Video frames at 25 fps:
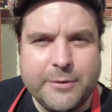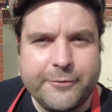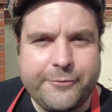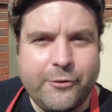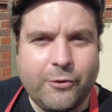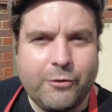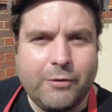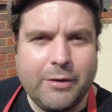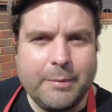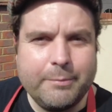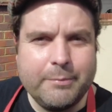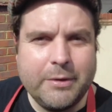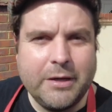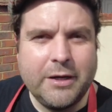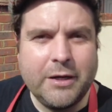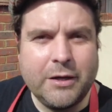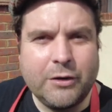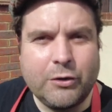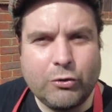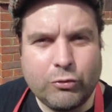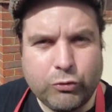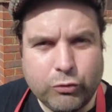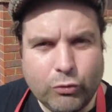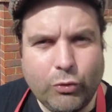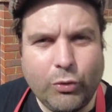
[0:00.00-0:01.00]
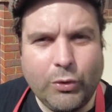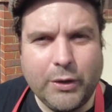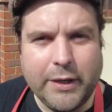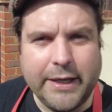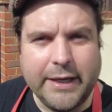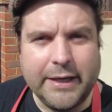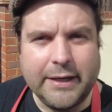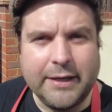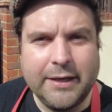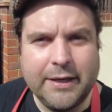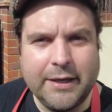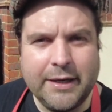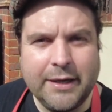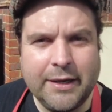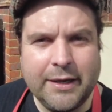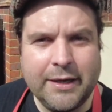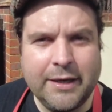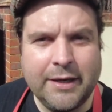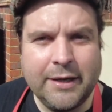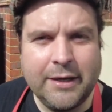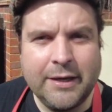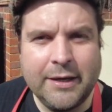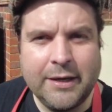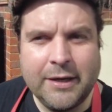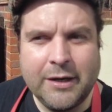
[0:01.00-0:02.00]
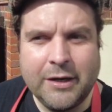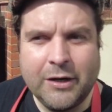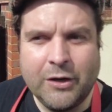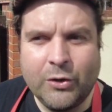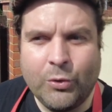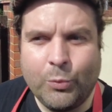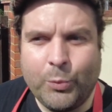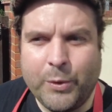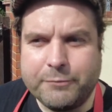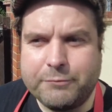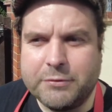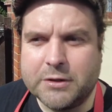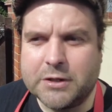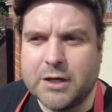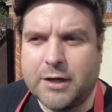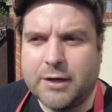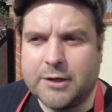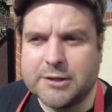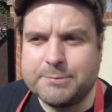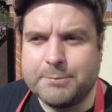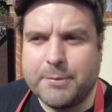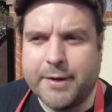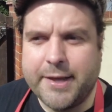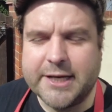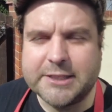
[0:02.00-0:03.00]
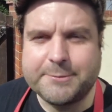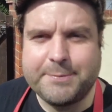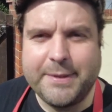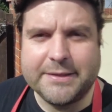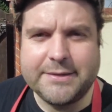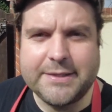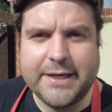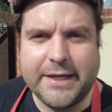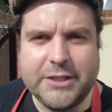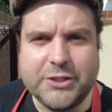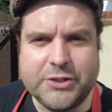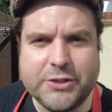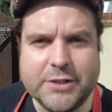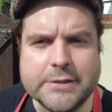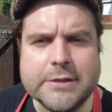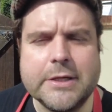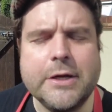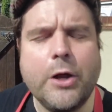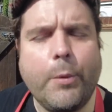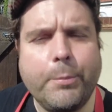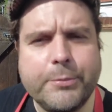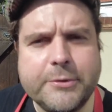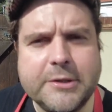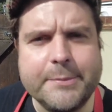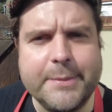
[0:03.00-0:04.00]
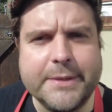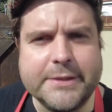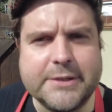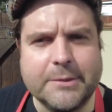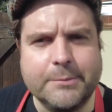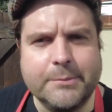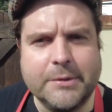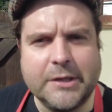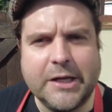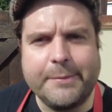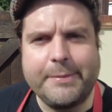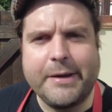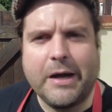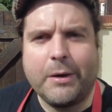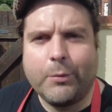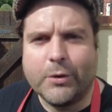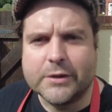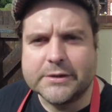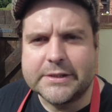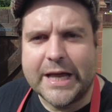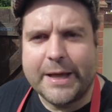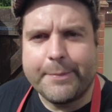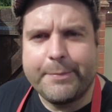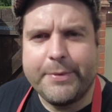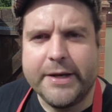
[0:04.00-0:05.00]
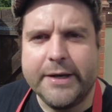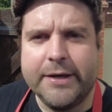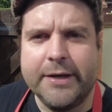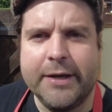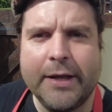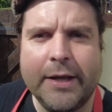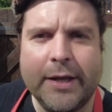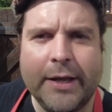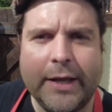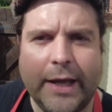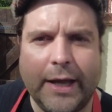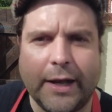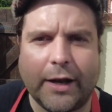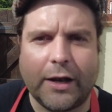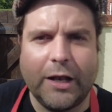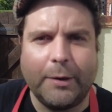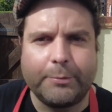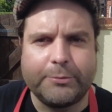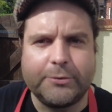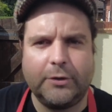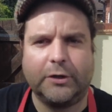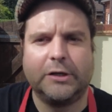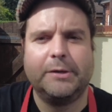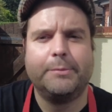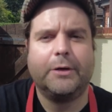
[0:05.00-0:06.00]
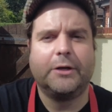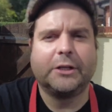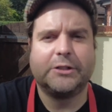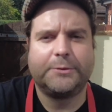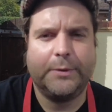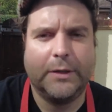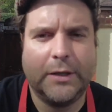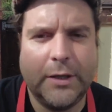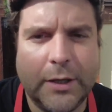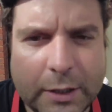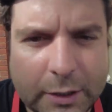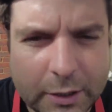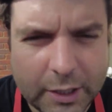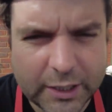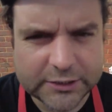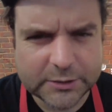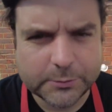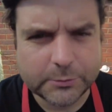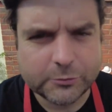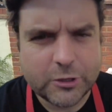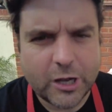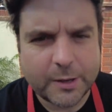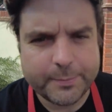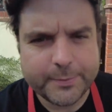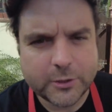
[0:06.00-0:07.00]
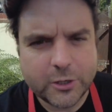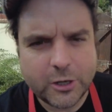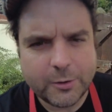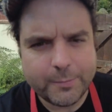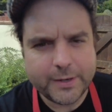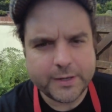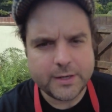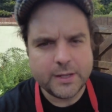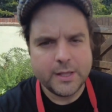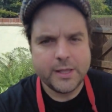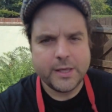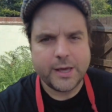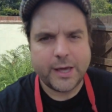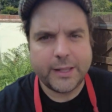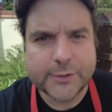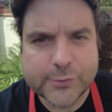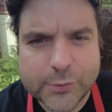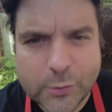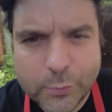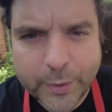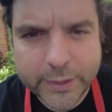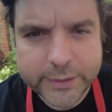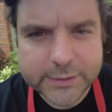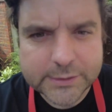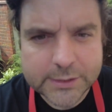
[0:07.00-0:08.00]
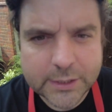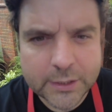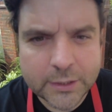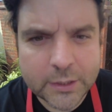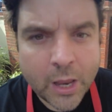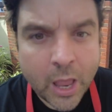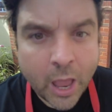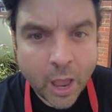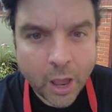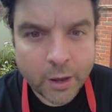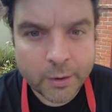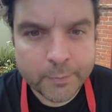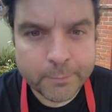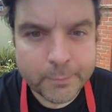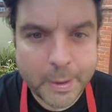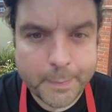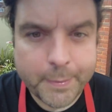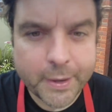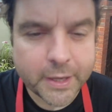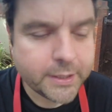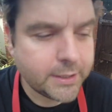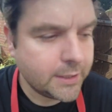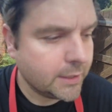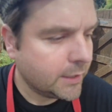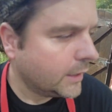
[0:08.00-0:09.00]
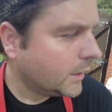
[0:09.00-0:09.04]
before I'm crawling with regards to my expectations and optimism about what's happening at Club Tottenham Hotspur? Like, subscribe and comment. And as always, bye-bye.